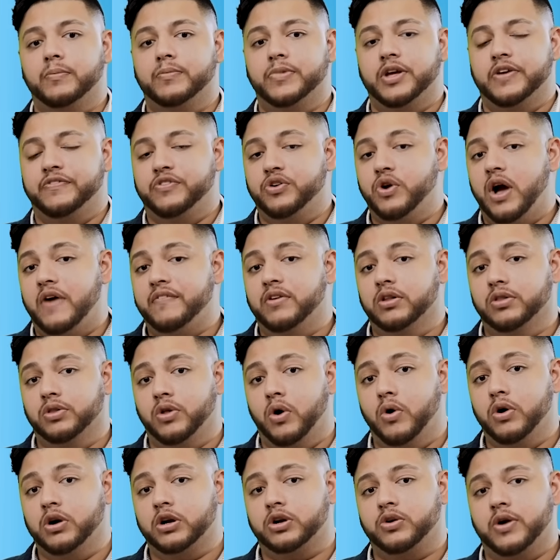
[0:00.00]
If you have a
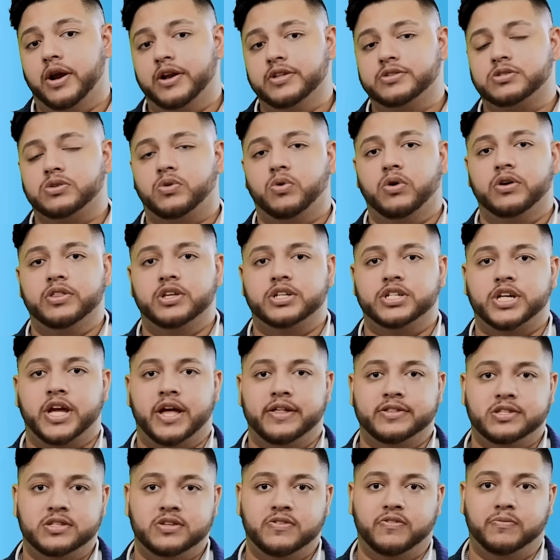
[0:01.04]
lower credit score, the
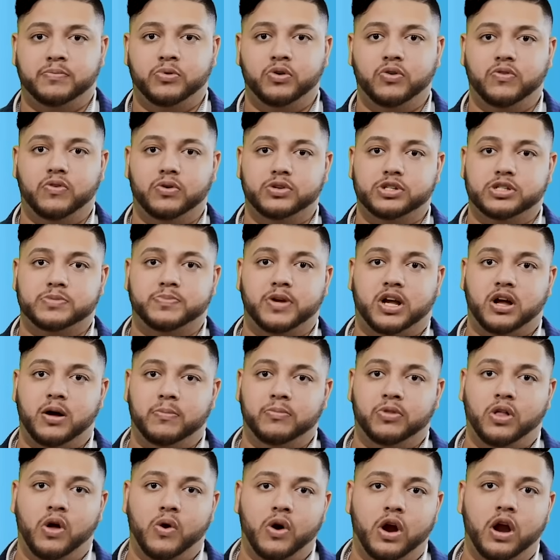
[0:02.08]
chances of approval just
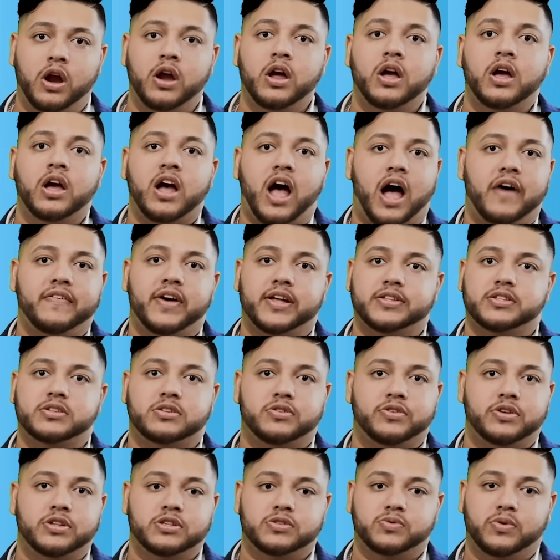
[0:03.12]
become lower. I've had
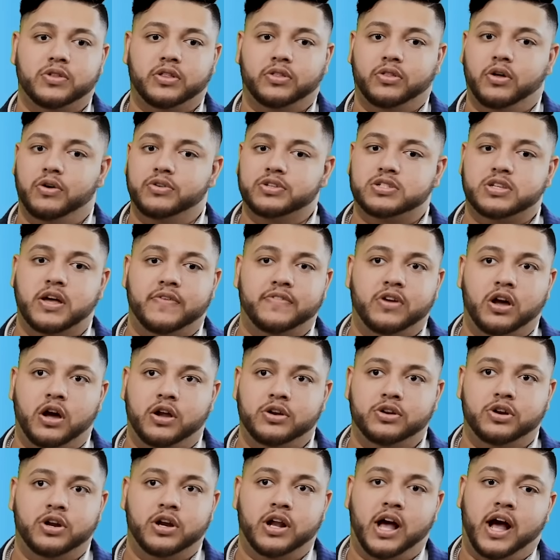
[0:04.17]
students with a low
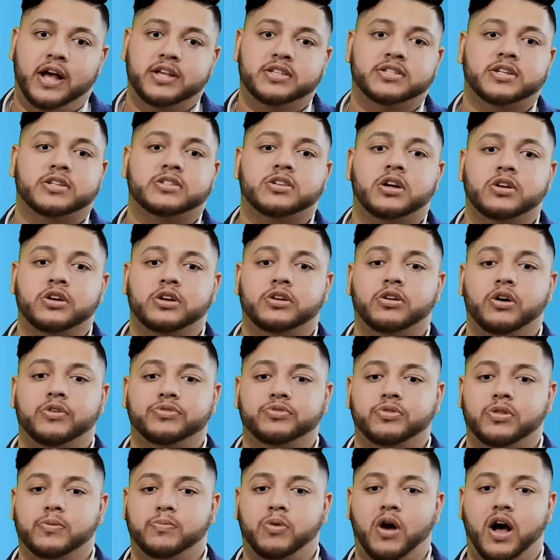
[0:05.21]
700, high 600 go
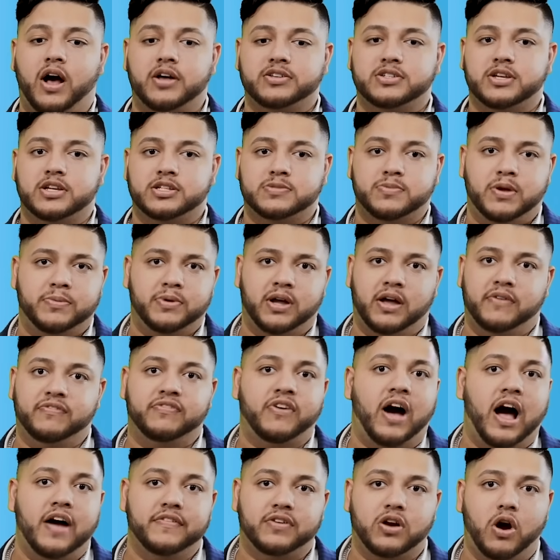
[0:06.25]
through the process, maybe get
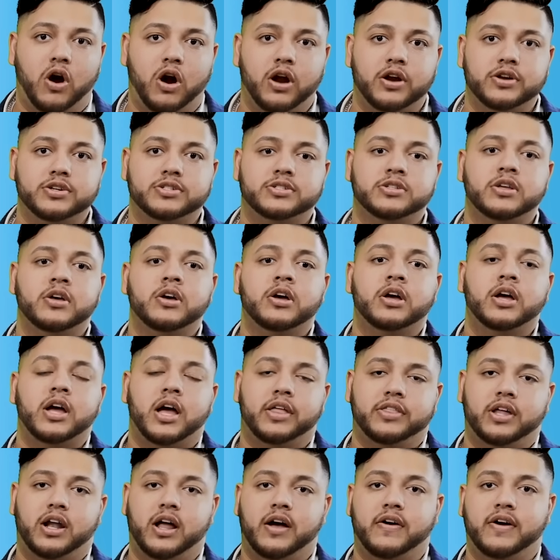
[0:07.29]
5 cards.
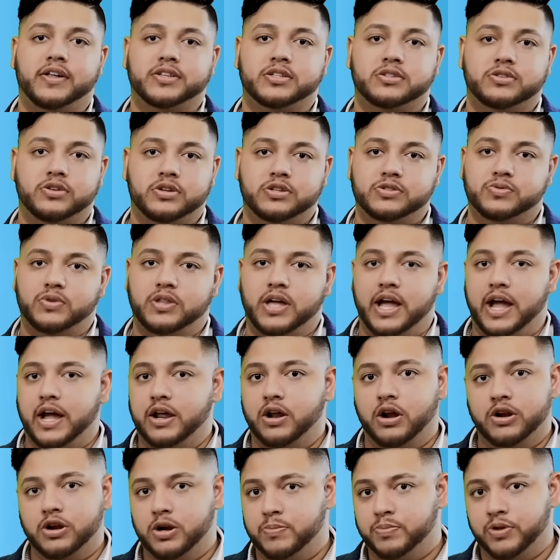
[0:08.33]
And then I've had students with an
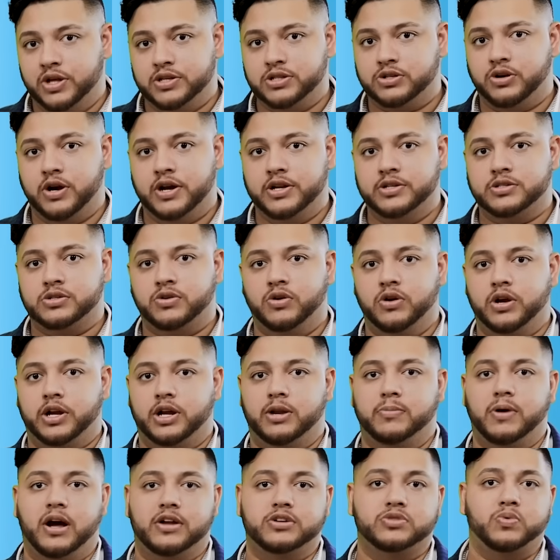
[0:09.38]
800 plus credit score
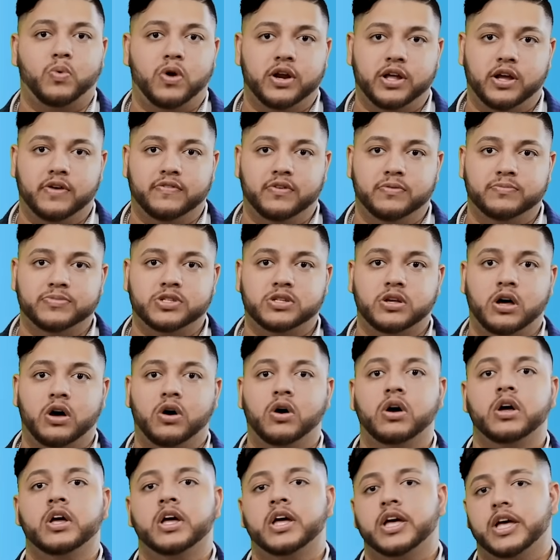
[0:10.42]
get about 20 of them.
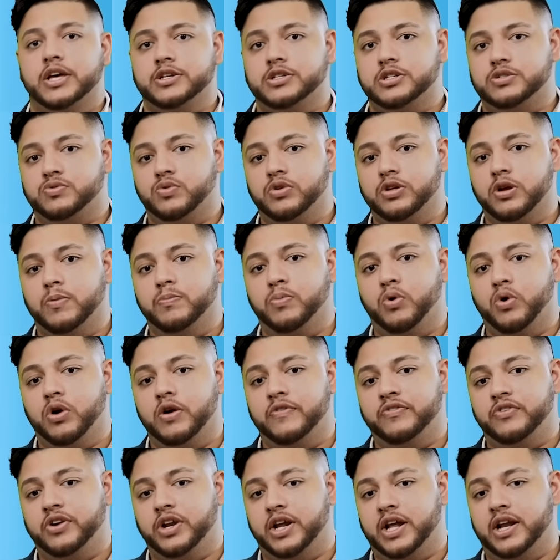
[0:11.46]
So it's just really
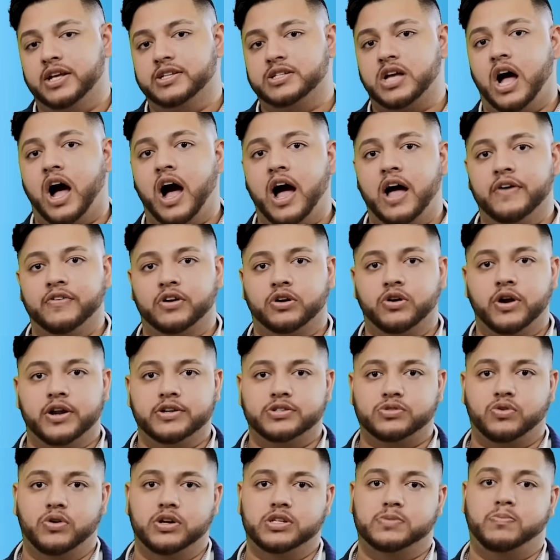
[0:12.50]
important for you to get as high of a
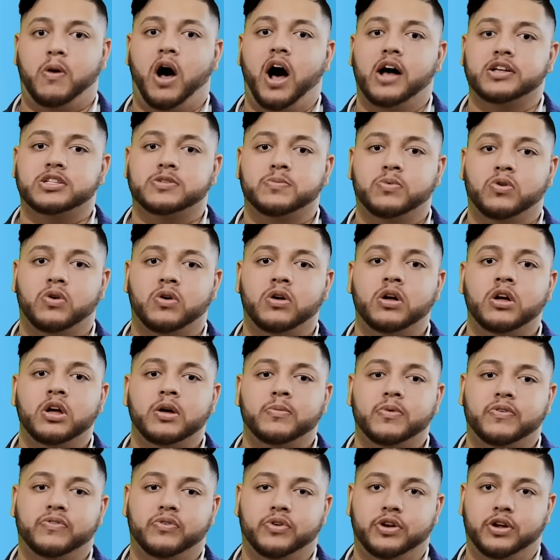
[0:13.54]
credit score as possible
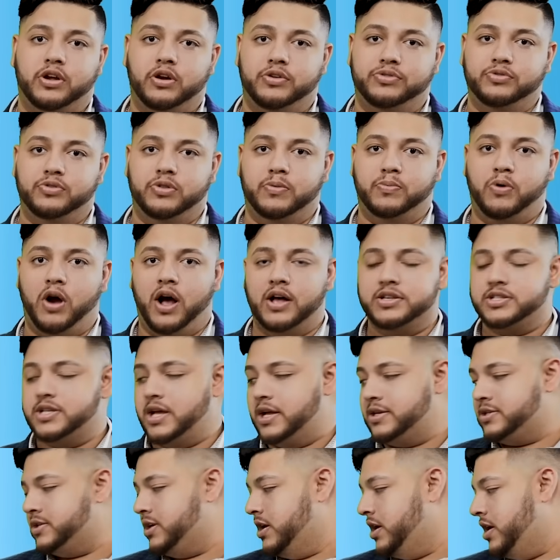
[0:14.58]
before you go through the
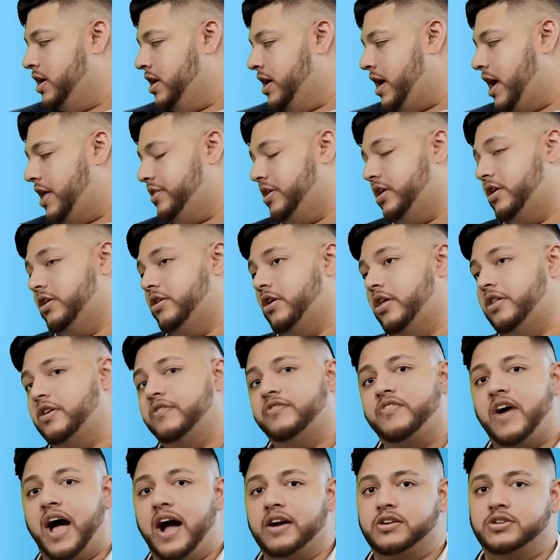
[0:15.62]
process. And then another
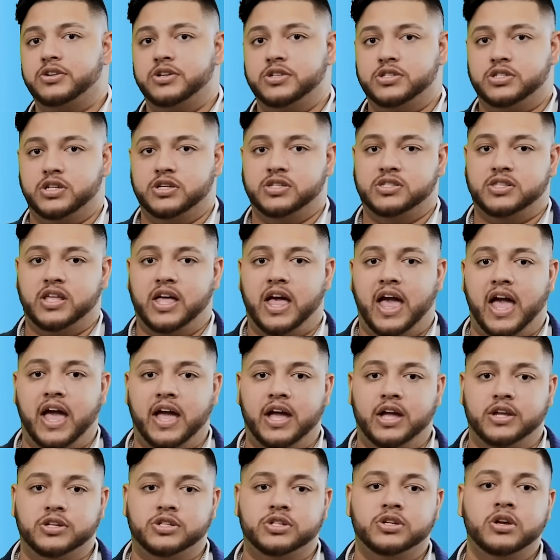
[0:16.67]
factor is just the
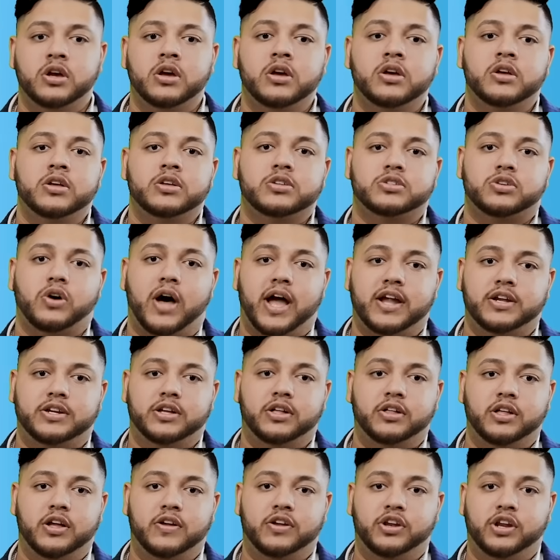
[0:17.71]
age. So
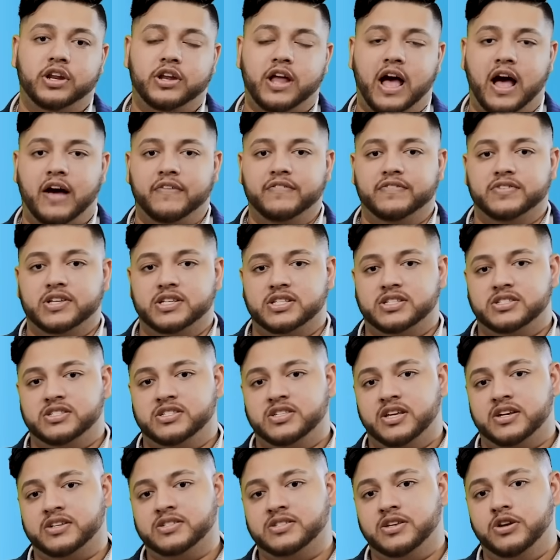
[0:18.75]
ideally you need to have
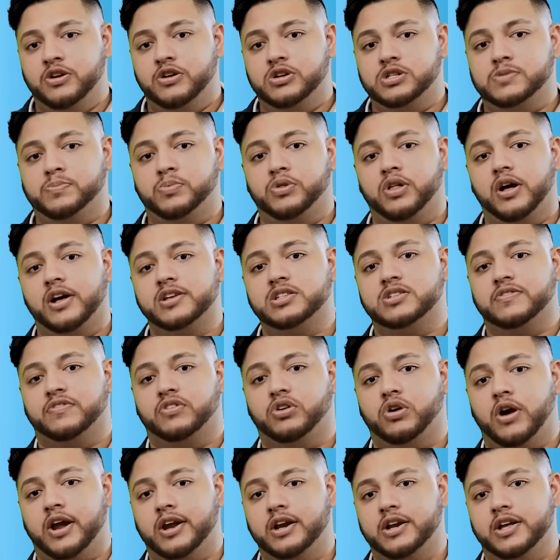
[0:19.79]
6 years plus of
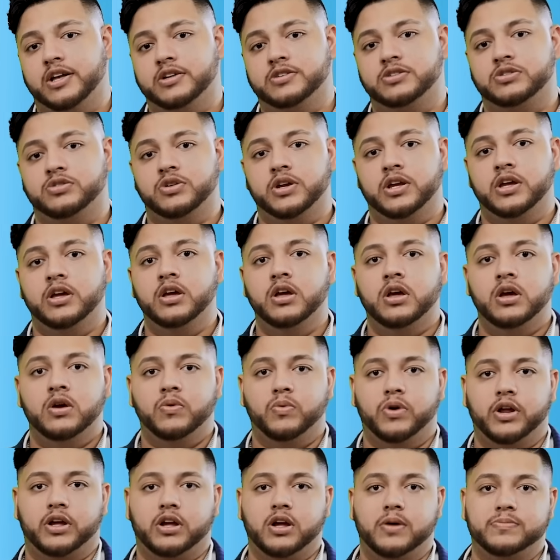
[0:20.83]
credit history
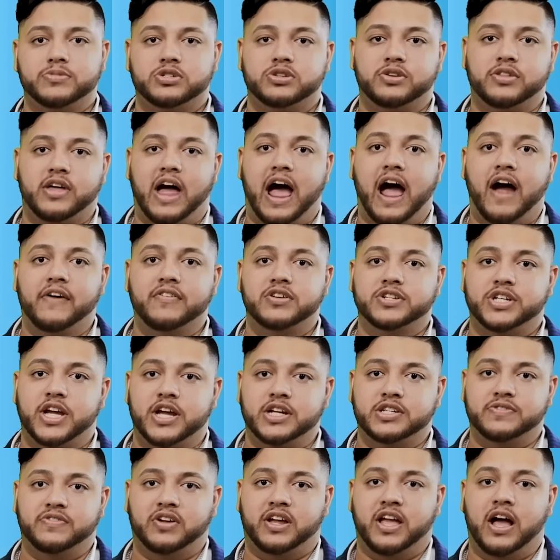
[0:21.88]
when it comes to the average
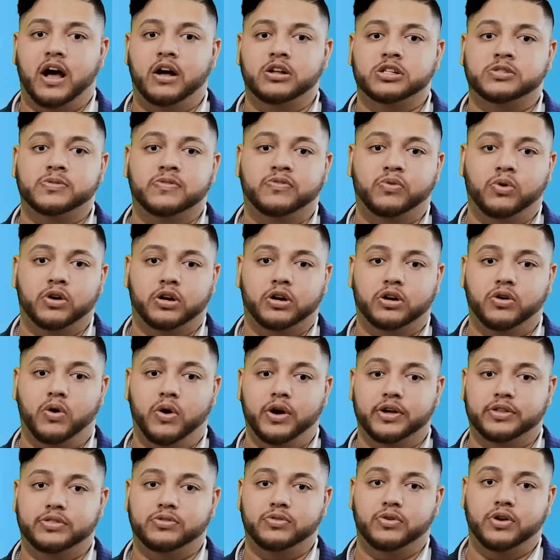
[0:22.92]
age of accounts before
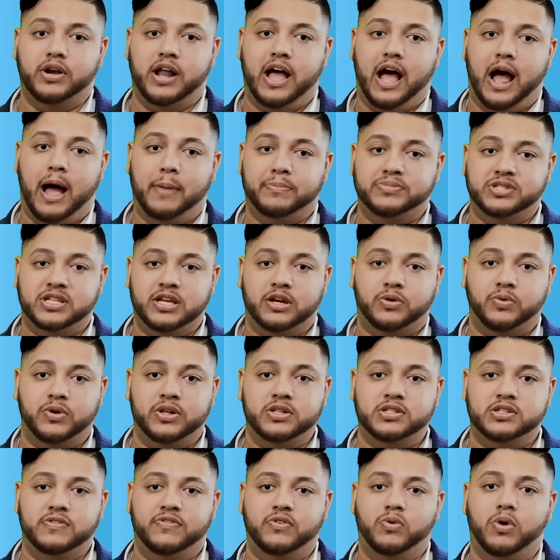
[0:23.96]
going through an app
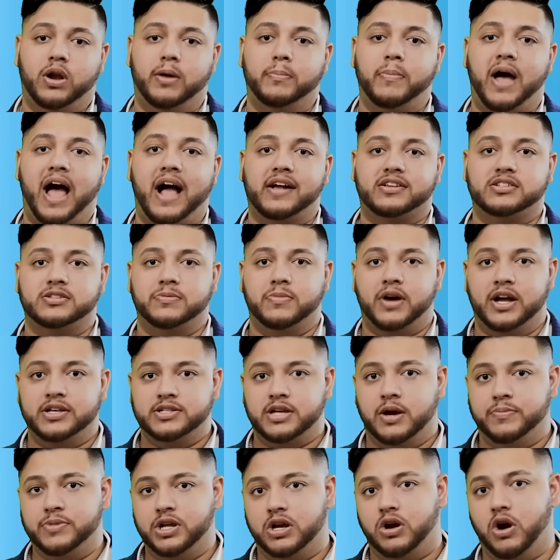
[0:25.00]
sequence if you want to maximize
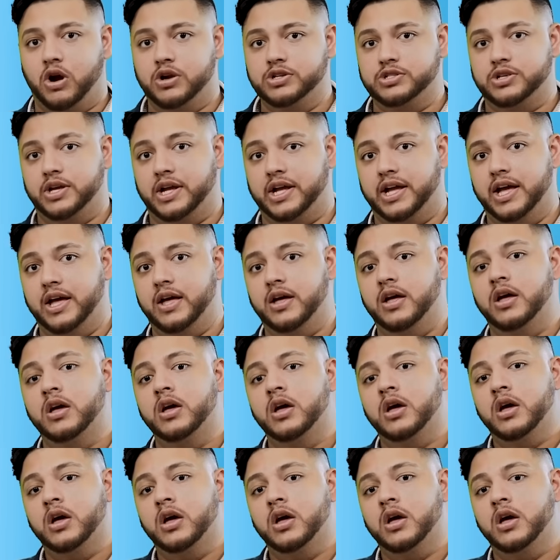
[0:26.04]
how many cards you can get.